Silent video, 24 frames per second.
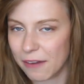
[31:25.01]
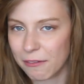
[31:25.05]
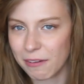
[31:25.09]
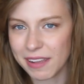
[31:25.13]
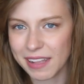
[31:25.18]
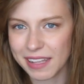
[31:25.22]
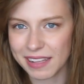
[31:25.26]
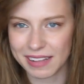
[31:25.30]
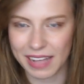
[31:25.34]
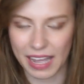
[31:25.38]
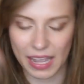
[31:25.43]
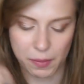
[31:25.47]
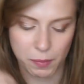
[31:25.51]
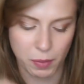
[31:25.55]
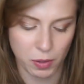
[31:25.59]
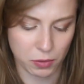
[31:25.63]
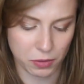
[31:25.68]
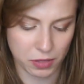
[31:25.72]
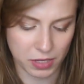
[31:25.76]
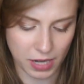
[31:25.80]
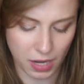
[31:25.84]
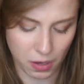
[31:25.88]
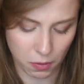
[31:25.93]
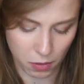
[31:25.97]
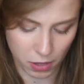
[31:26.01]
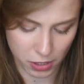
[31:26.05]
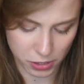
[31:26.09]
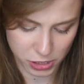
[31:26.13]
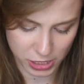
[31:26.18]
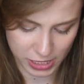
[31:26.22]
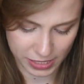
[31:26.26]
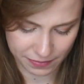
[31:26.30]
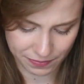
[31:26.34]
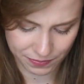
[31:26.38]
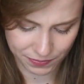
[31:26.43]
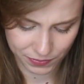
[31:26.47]
I really like polka dot
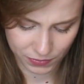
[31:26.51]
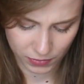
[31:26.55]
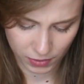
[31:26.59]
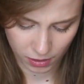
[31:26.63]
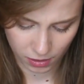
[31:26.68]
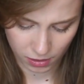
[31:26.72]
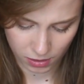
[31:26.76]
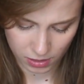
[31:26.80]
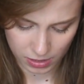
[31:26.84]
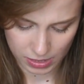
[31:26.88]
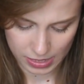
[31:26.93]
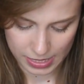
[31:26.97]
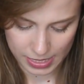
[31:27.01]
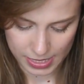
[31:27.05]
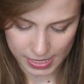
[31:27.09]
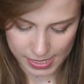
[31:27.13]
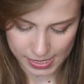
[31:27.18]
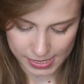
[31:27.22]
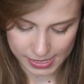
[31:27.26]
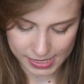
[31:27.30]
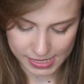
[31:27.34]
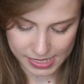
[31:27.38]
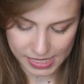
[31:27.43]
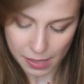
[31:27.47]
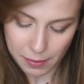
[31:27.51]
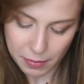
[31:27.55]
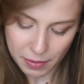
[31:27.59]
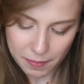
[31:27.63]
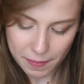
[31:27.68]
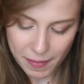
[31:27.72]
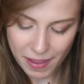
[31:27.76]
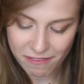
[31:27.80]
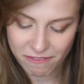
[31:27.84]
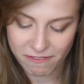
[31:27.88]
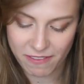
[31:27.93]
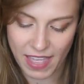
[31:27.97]
washi. Some
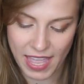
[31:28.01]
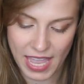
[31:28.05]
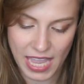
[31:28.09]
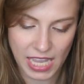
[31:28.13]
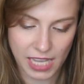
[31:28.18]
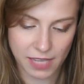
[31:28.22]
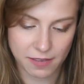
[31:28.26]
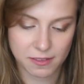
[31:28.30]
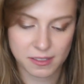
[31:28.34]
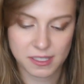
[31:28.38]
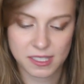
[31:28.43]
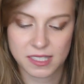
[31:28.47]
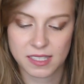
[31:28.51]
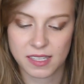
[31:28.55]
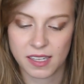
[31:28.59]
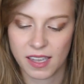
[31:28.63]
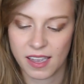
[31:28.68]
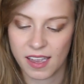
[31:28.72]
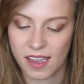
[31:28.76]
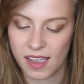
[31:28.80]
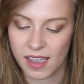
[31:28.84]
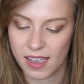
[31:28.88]
of my faves.